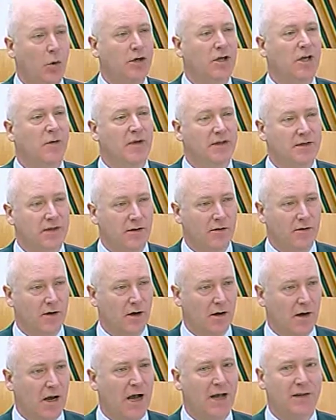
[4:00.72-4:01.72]
one committee
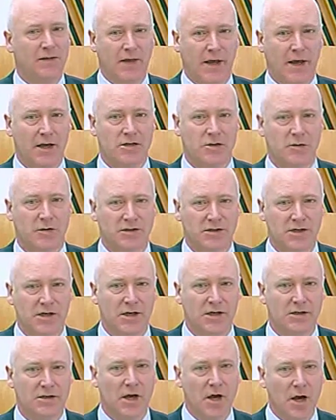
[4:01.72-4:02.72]
that had the
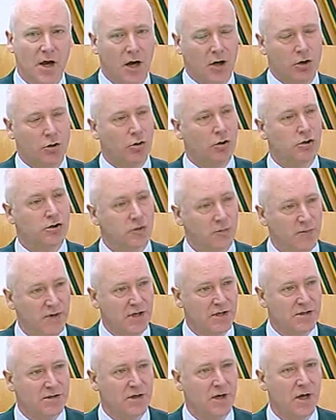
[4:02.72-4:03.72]
expertise across the
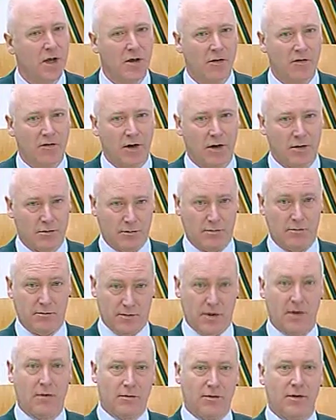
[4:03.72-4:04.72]
piece that
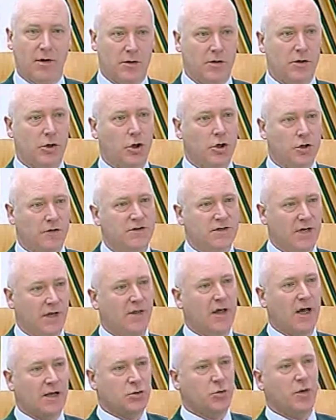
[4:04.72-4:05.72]
you could have
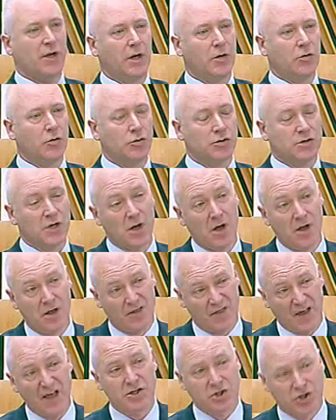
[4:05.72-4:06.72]
said that's where it goes.
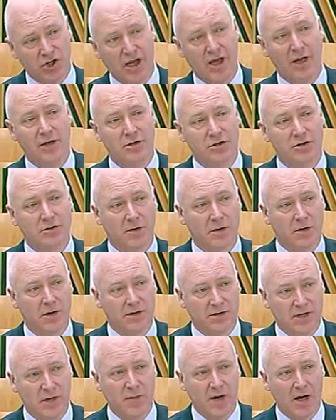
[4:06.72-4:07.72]
That's changed.
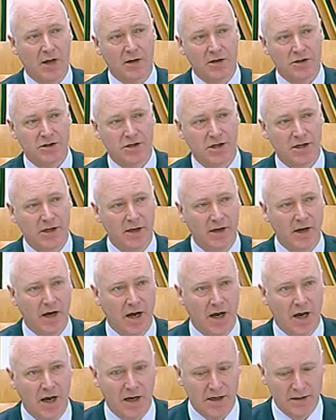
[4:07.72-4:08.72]
DPLRC
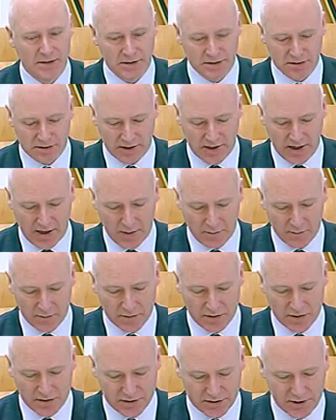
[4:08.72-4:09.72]
has,
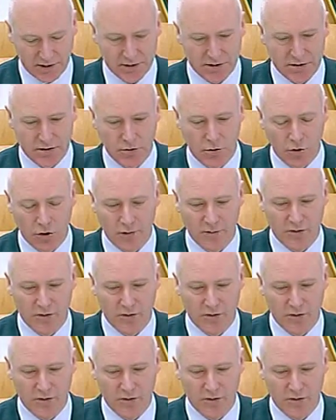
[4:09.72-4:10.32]
since Law